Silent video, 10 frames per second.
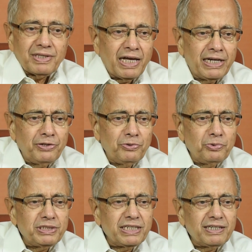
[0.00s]
and you
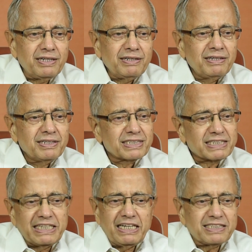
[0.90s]
use it.
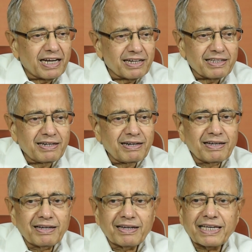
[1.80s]
Steel is
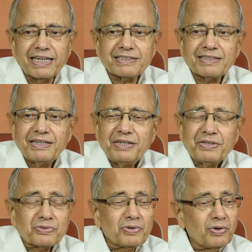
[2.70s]
another case.
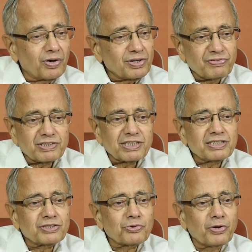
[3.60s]
So a lot of research
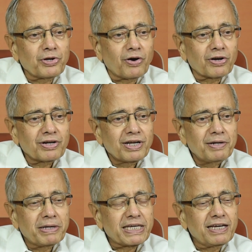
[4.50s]
is going on
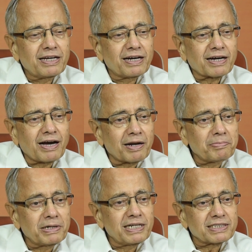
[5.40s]
making a
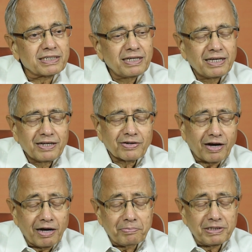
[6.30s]

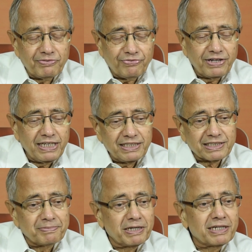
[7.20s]
carbon-free
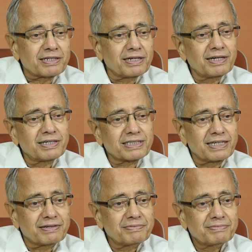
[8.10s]
cement
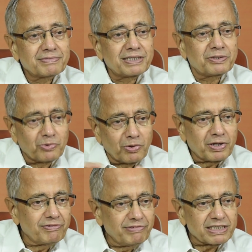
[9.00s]
thing. You don't
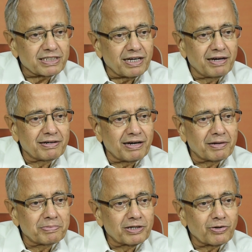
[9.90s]
have waste
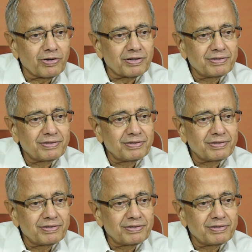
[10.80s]
carbon at all.